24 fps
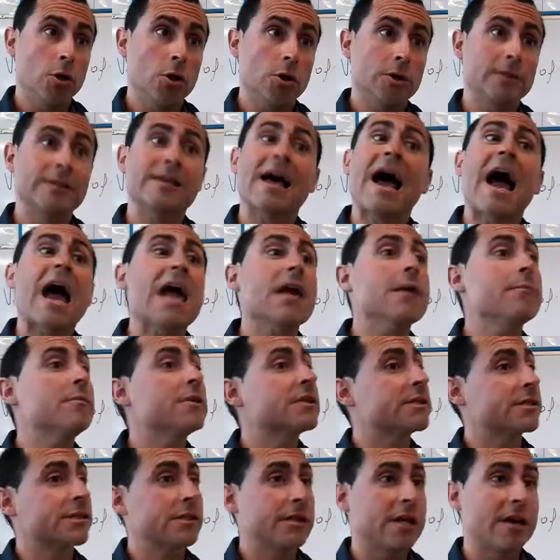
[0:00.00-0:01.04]
Time
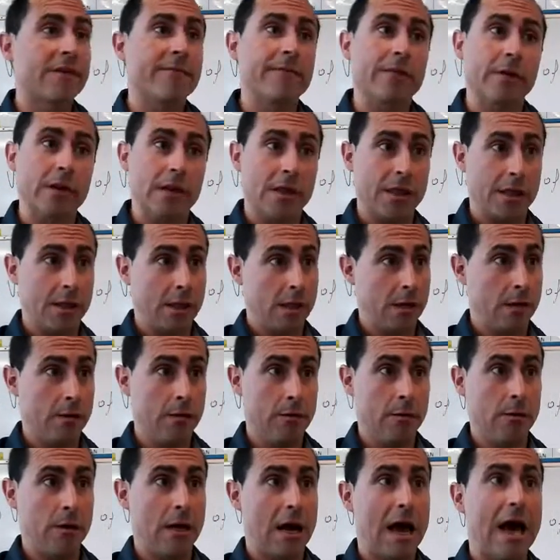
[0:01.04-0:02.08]
is everything.
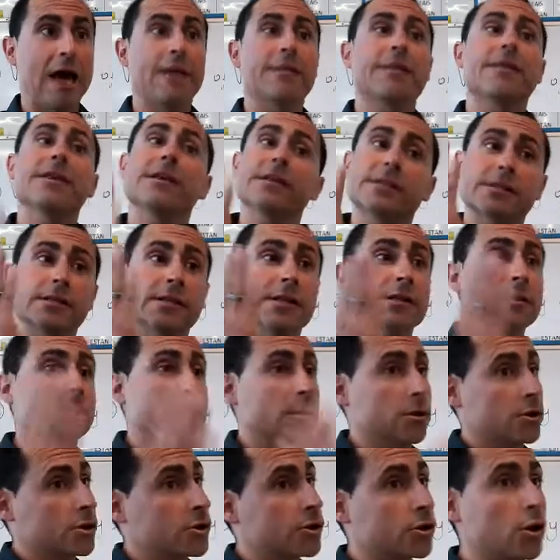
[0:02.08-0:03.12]
And this is
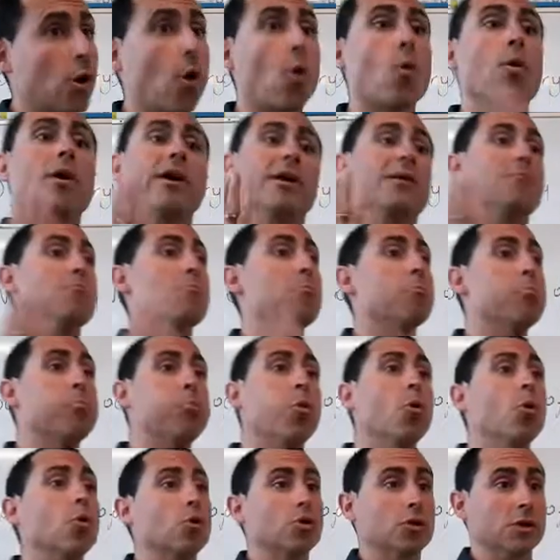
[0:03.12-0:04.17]
so
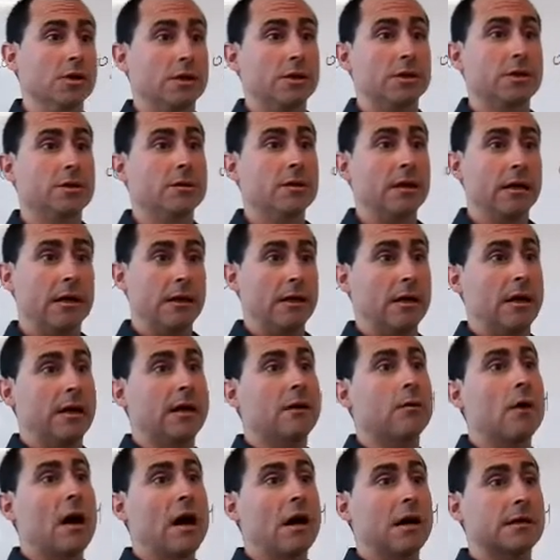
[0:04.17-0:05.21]
important
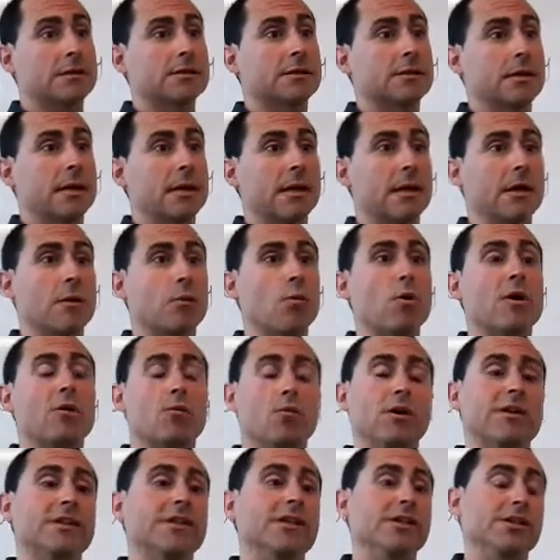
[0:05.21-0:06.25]
when
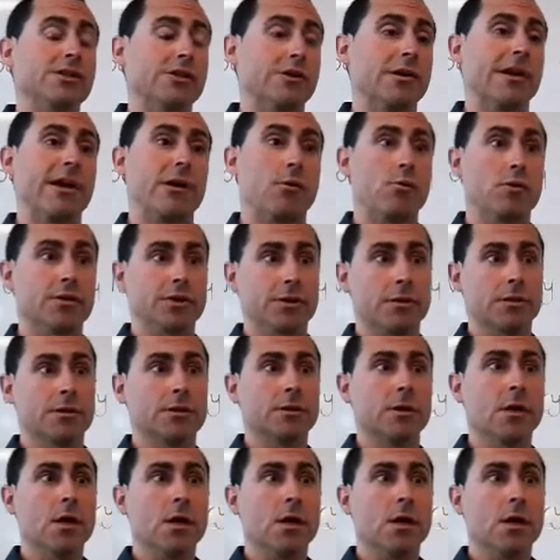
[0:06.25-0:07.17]
we teach languages.